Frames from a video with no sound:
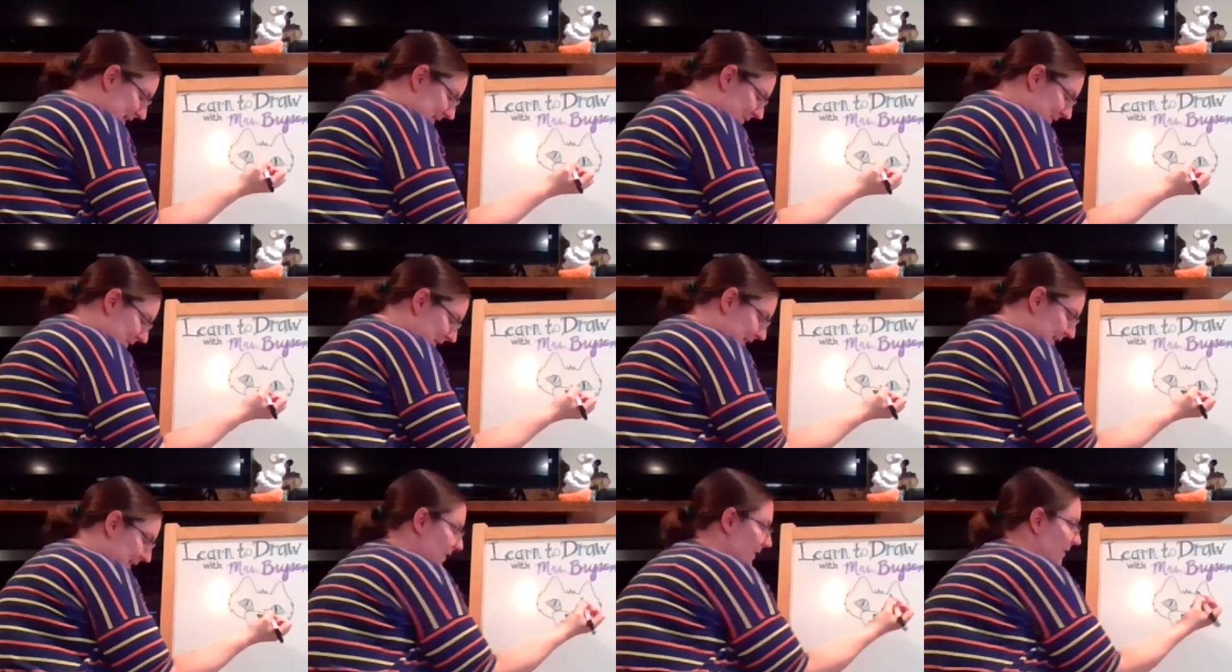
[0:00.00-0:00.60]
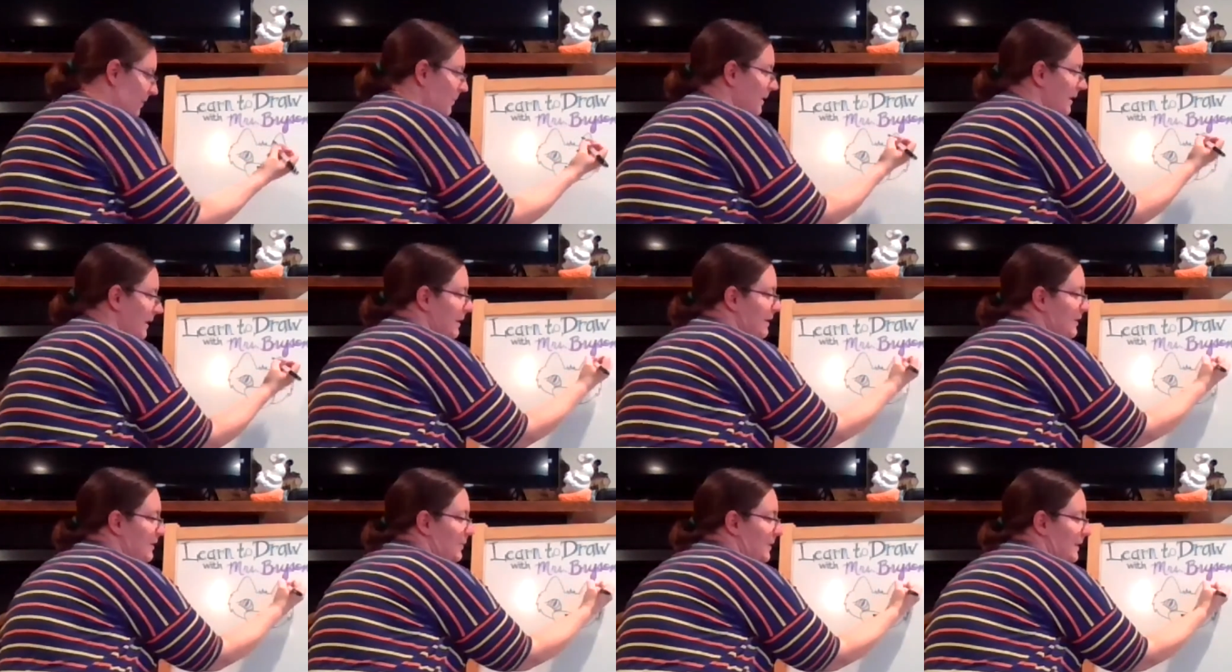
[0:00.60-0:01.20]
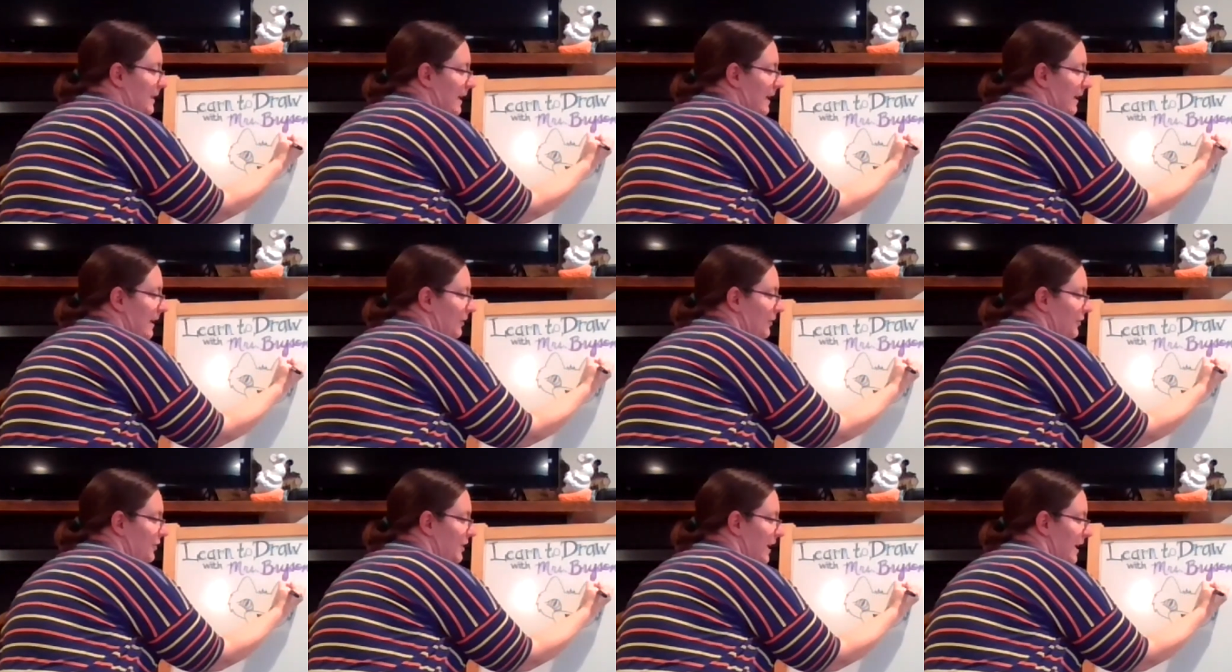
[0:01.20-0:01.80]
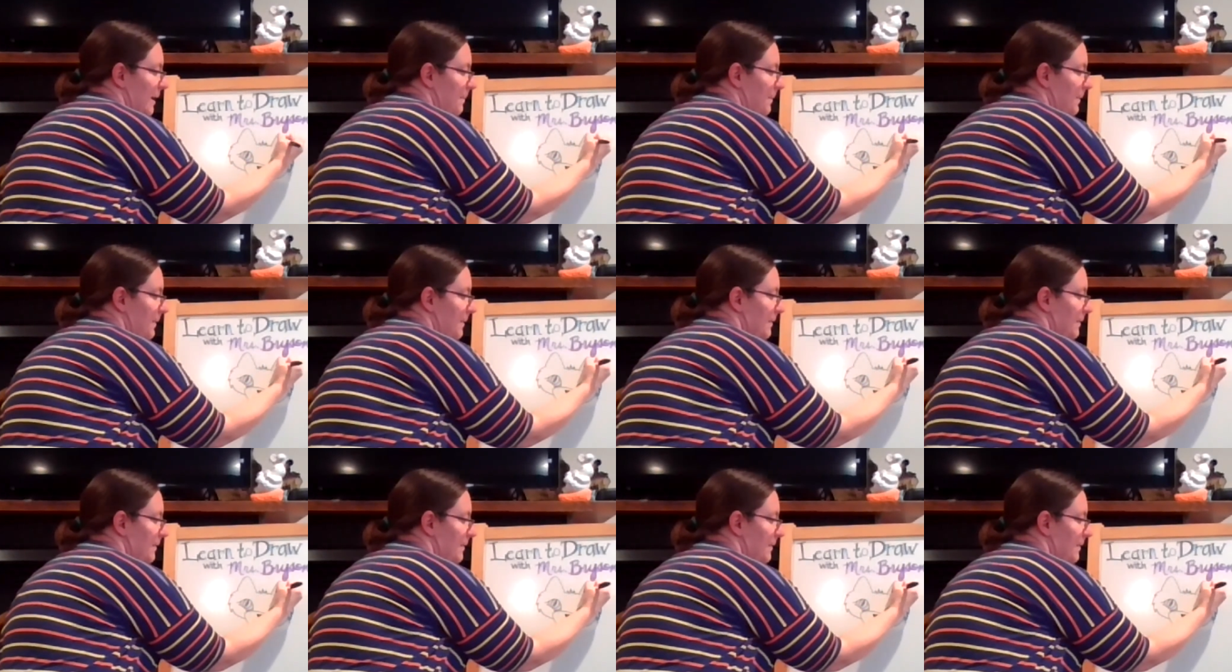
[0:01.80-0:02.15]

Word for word: of the ear, we're going to do an L shape